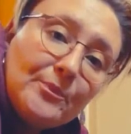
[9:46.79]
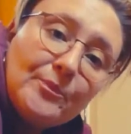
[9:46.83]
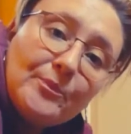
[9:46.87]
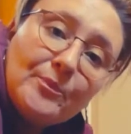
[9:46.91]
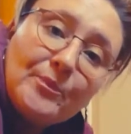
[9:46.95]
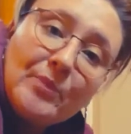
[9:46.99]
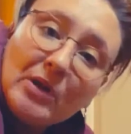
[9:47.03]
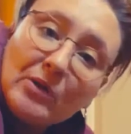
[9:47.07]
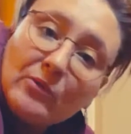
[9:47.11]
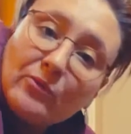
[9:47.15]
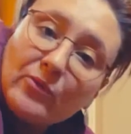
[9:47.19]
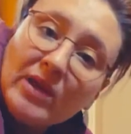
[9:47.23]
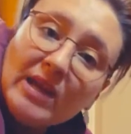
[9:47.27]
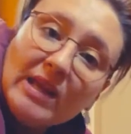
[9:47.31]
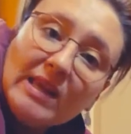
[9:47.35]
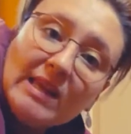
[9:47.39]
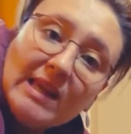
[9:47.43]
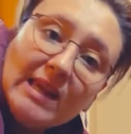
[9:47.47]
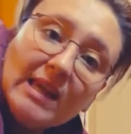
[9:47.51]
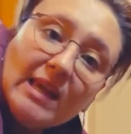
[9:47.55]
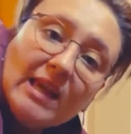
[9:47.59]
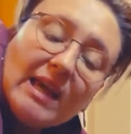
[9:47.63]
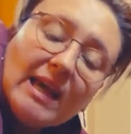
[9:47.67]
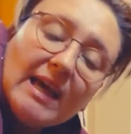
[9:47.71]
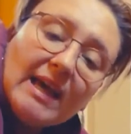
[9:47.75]
But
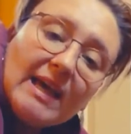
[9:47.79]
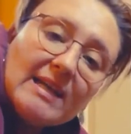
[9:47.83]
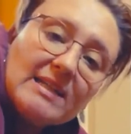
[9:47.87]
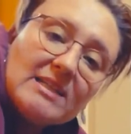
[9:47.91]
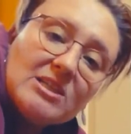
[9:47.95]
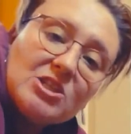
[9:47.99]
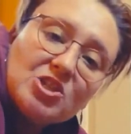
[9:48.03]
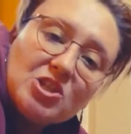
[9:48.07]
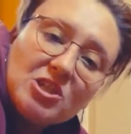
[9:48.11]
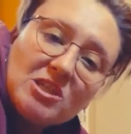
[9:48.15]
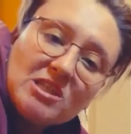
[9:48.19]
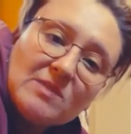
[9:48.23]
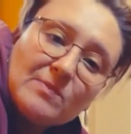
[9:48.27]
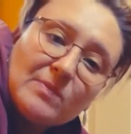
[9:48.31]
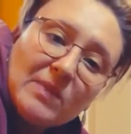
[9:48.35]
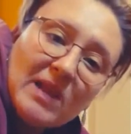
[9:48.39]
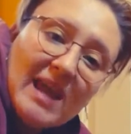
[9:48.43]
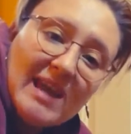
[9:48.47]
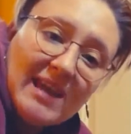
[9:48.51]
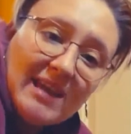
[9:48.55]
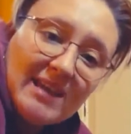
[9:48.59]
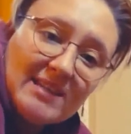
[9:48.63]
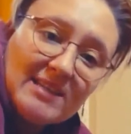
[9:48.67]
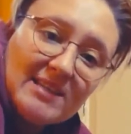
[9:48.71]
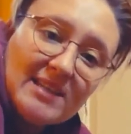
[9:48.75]
really, it's just
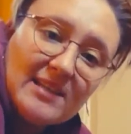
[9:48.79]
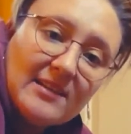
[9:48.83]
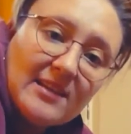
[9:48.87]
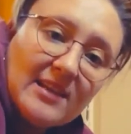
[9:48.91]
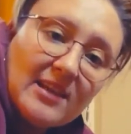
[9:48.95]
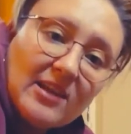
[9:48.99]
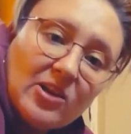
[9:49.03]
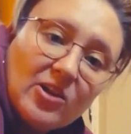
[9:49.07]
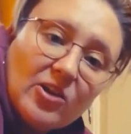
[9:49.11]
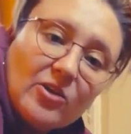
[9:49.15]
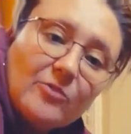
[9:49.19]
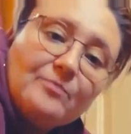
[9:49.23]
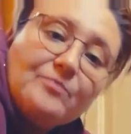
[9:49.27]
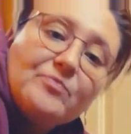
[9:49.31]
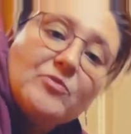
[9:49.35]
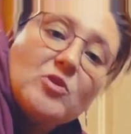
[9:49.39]
blankets in here.